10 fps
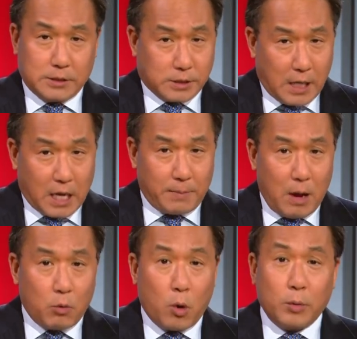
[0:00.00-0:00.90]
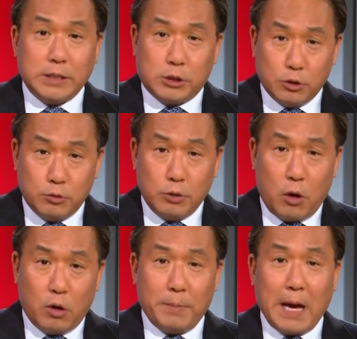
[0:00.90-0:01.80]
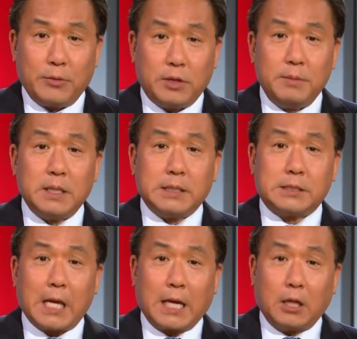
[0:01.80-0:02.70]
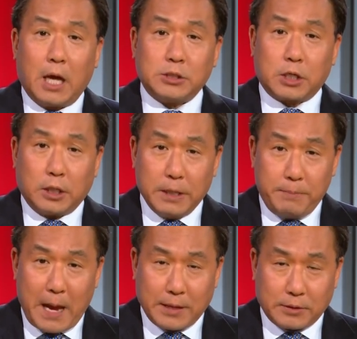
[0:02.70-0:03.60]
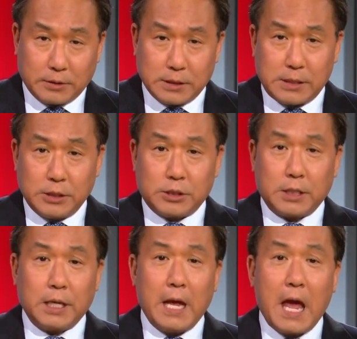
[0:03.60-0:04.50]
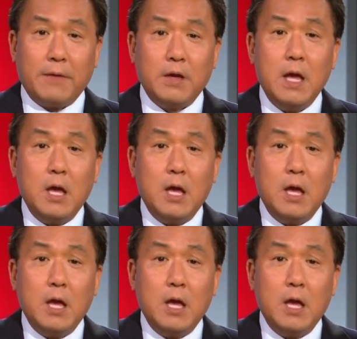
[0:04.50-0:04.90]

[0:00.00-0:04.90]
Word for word: To talk about what we do know about them and the psychological impact their detention can have,